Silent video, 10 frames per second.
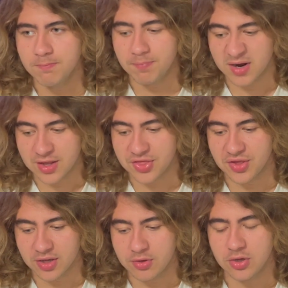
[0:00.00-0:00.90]
but I
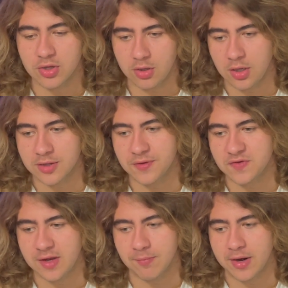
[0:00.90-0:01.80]
think you can look at the
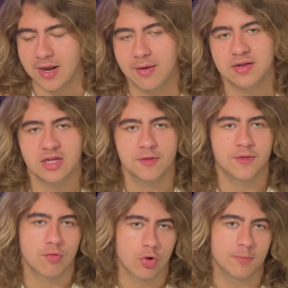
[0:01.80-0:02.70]
team right now and say that
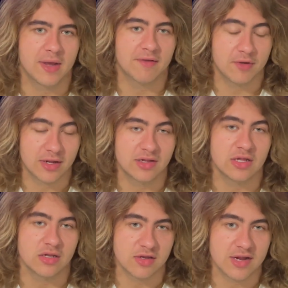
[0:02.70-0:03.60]
the quarterback for next
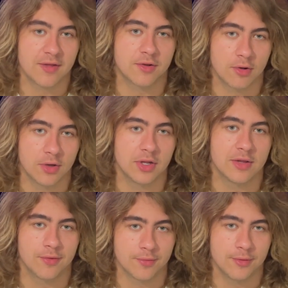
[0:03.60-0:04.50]
season is not currently
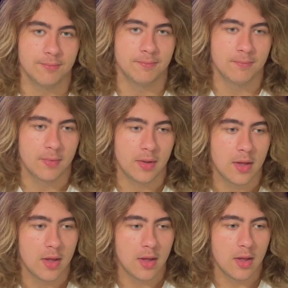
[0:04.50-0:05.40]
in the room.
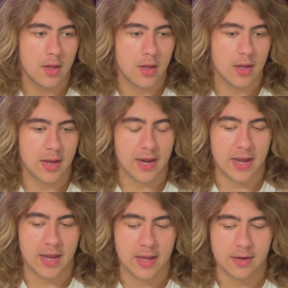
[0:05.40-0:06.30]

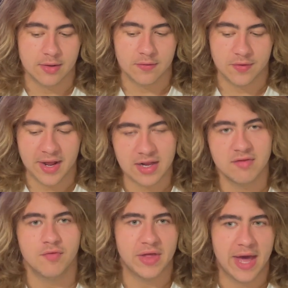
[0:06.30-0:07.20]
And the
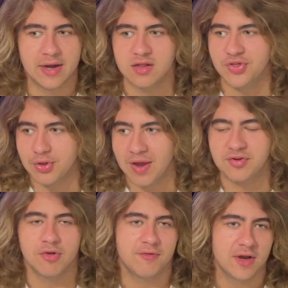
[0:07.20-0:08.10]
negative of that is that you have
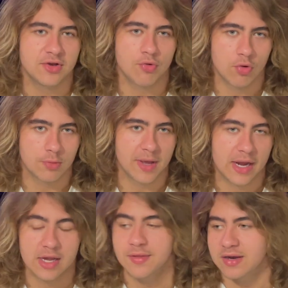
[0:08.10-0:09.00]
to go find your
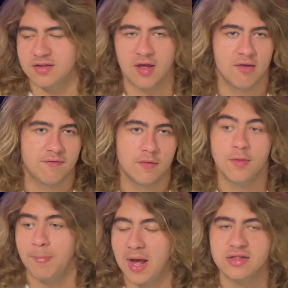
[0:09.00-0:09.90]
quarterback, and that's tough.
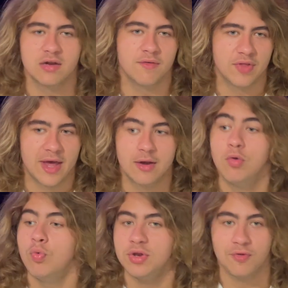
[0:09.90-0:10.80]
The positive of that,
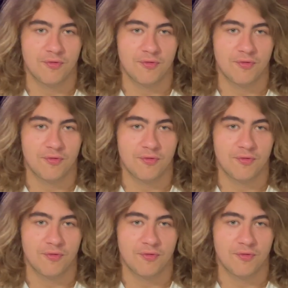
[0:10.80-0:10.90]
when you